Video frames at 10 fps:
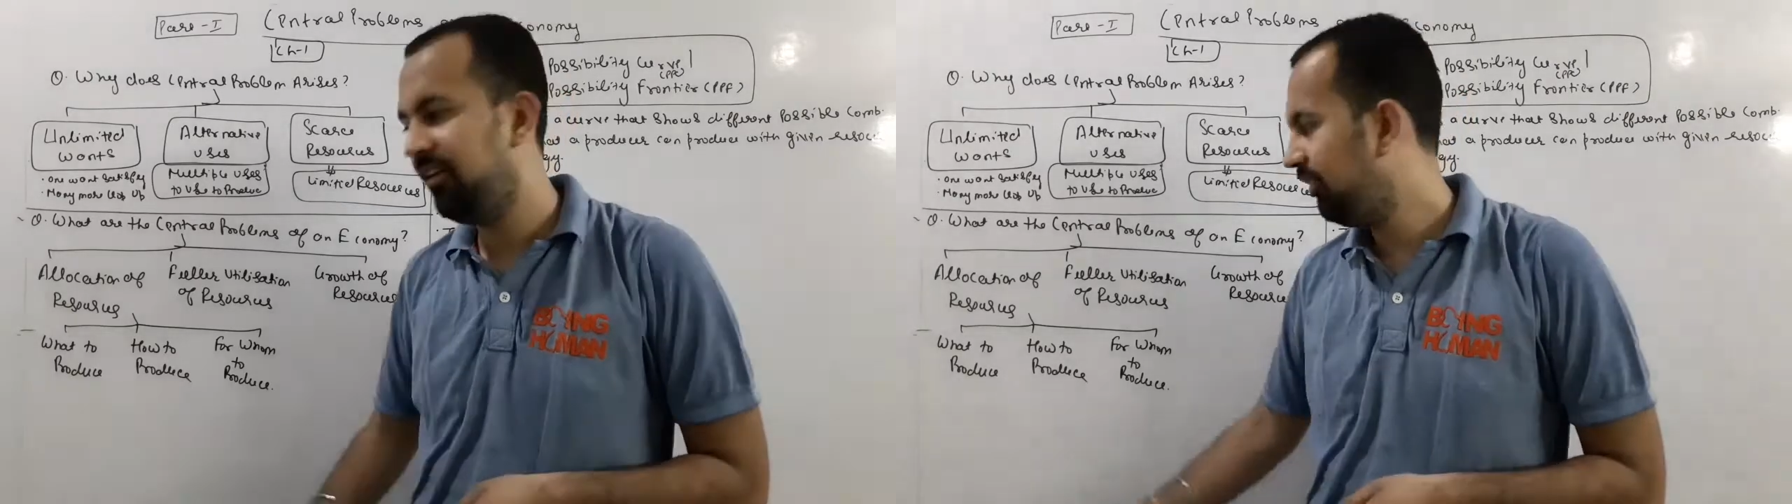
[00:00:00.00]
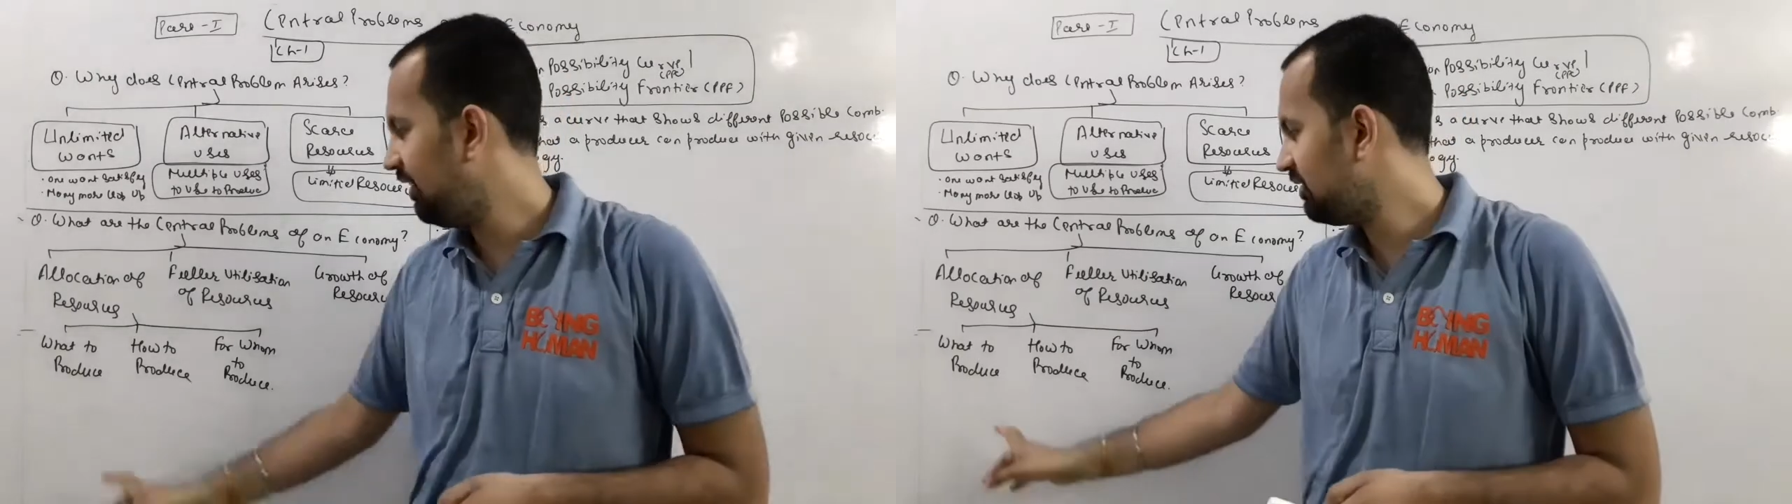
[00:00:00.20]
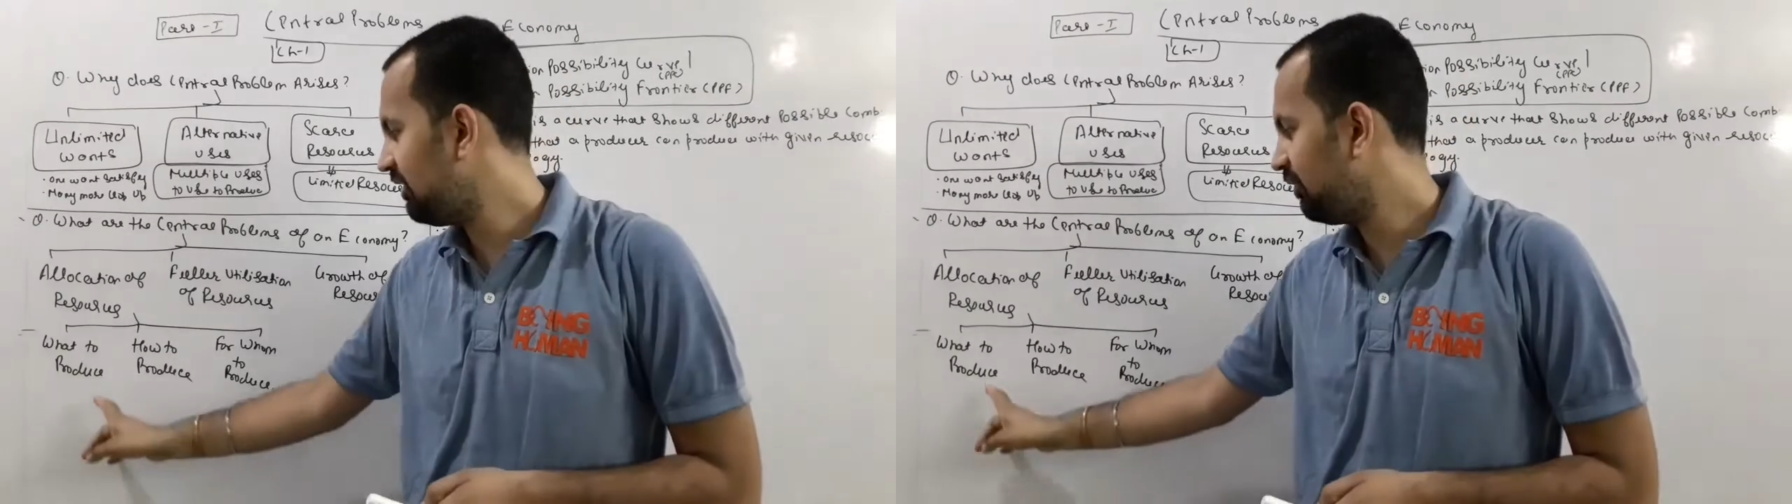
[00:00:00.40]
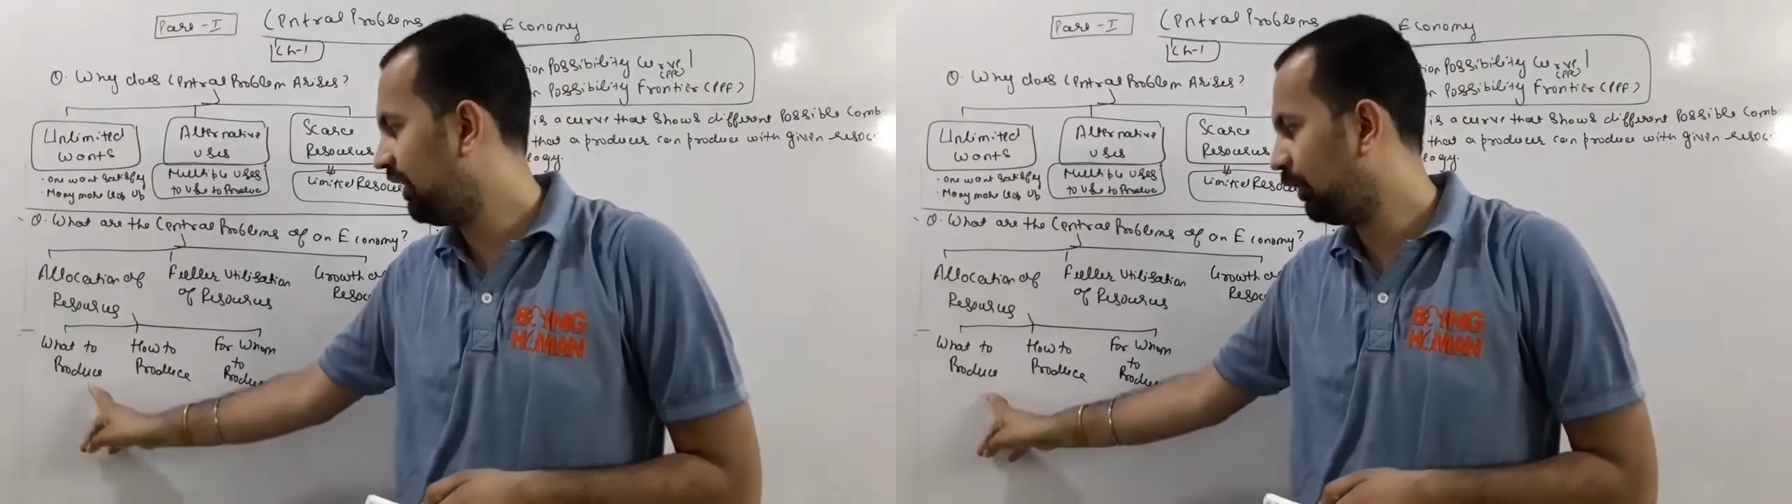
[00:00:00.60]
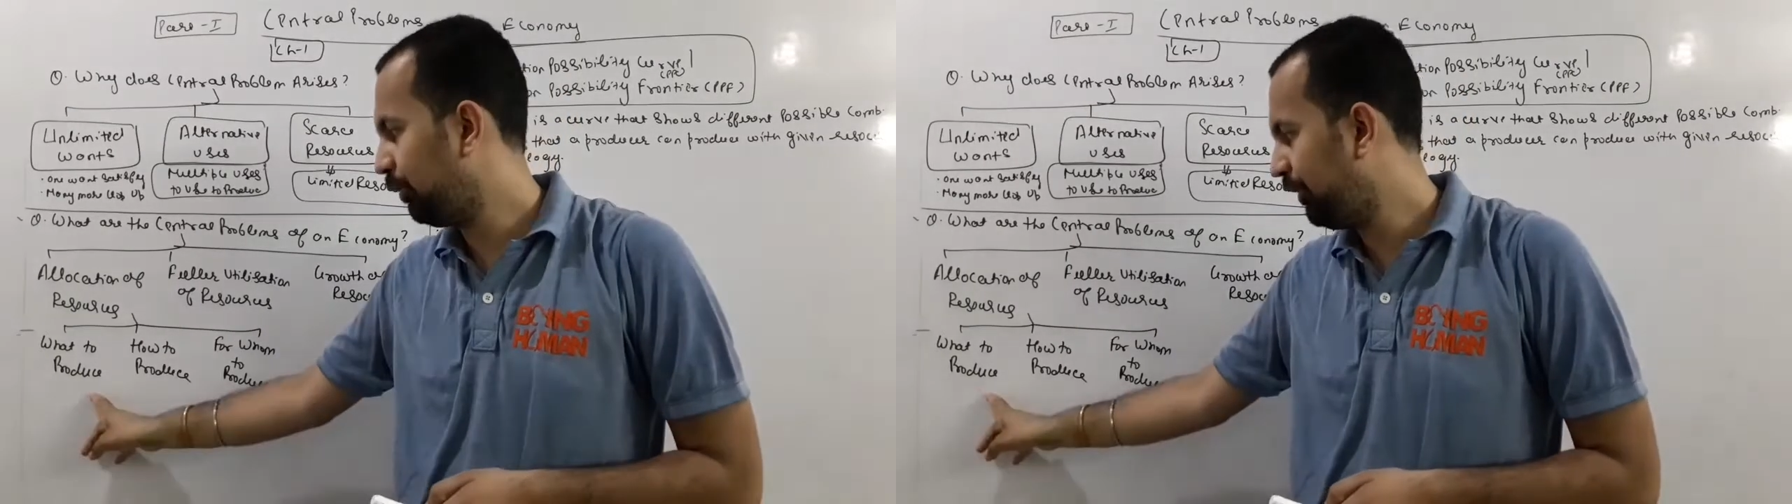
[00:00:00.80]
First is
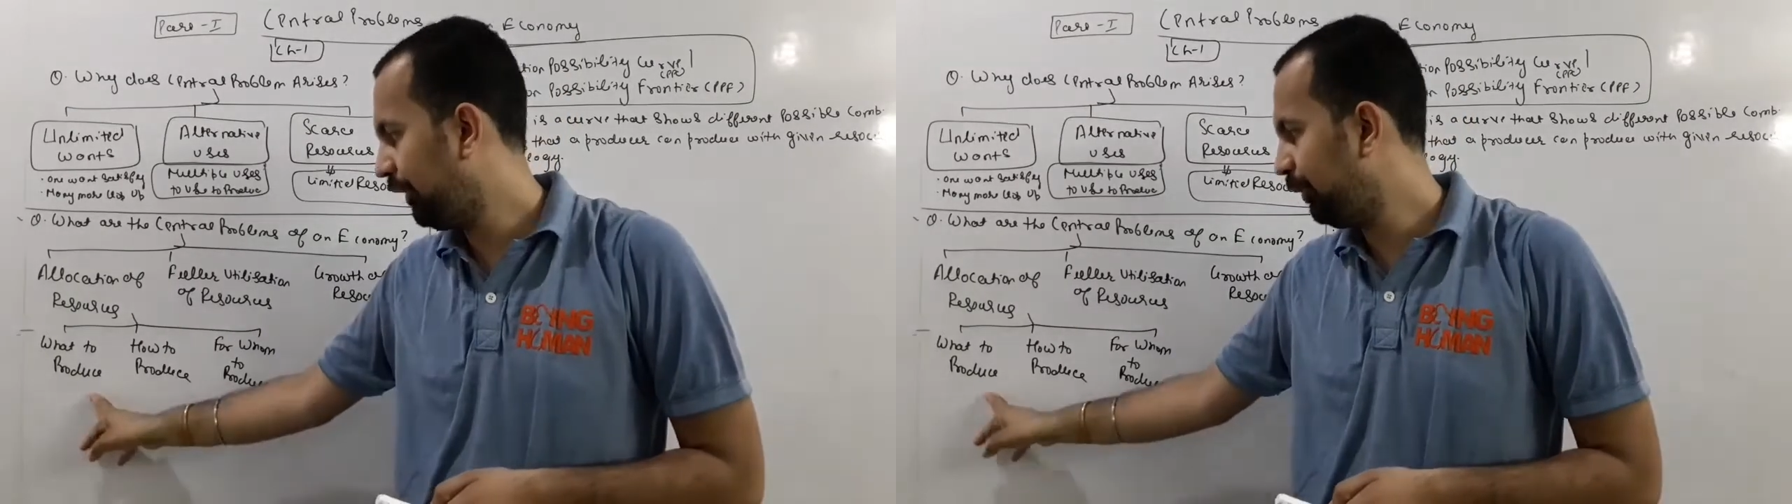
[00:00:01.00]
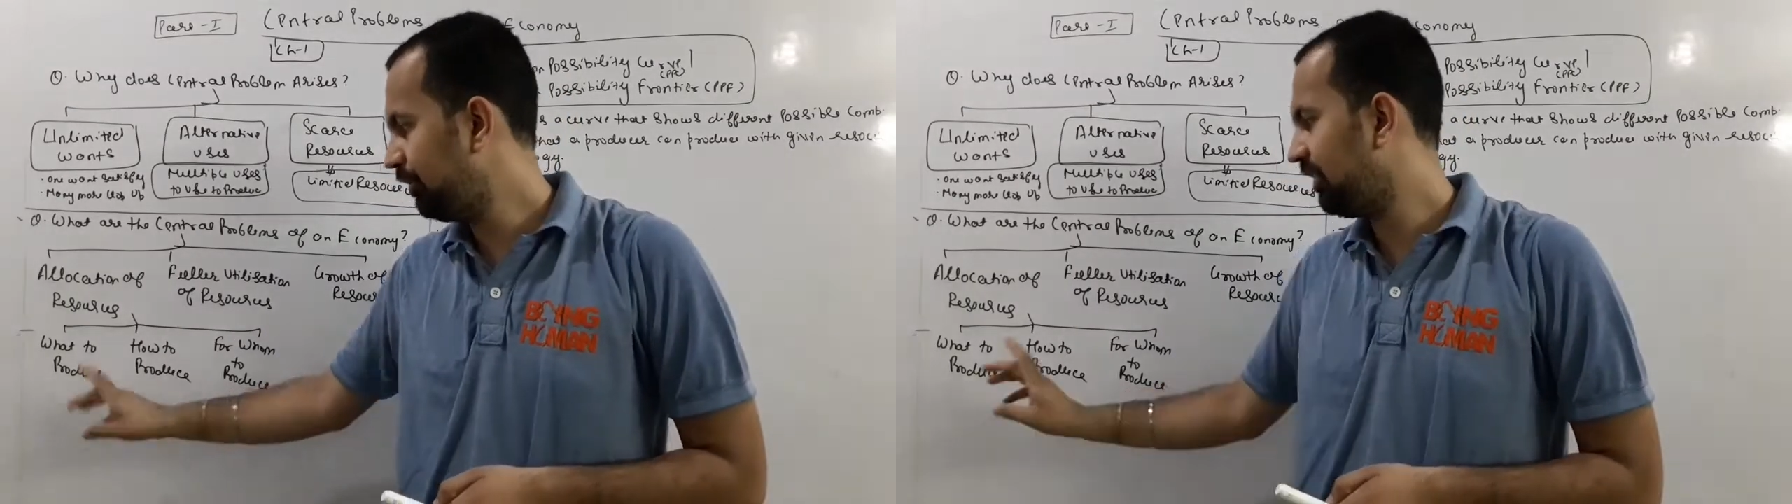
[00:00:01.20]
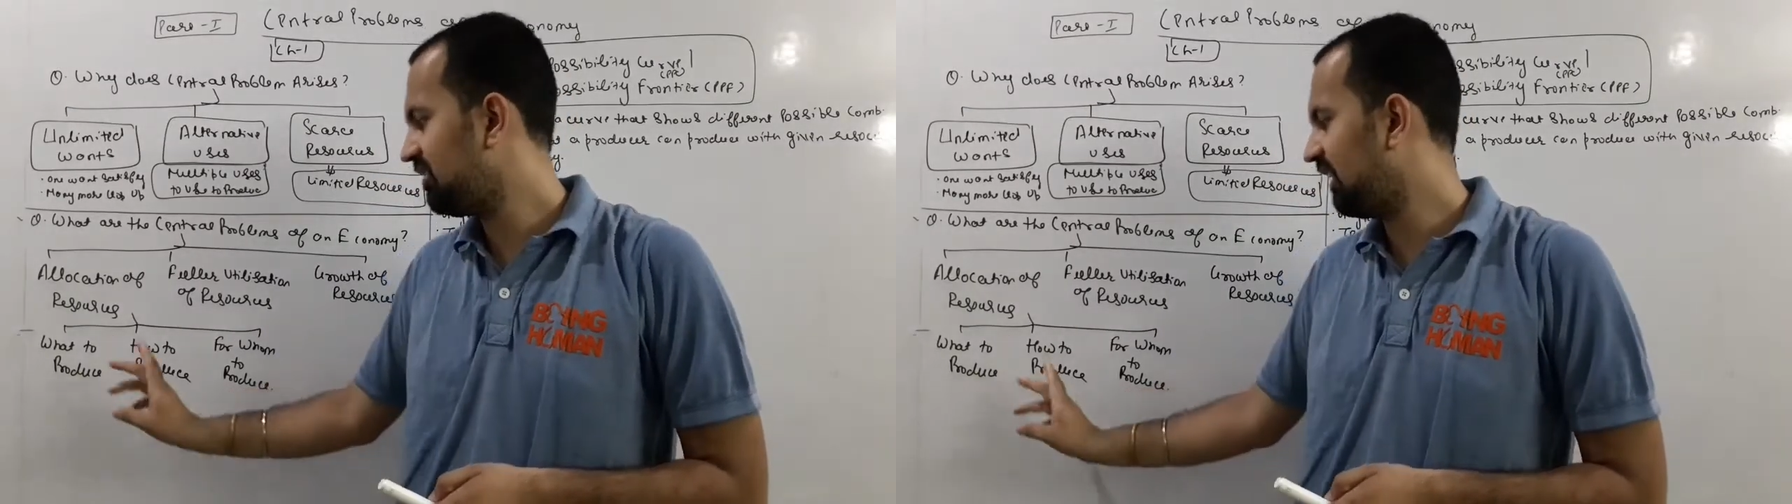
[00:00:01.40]
what to produce,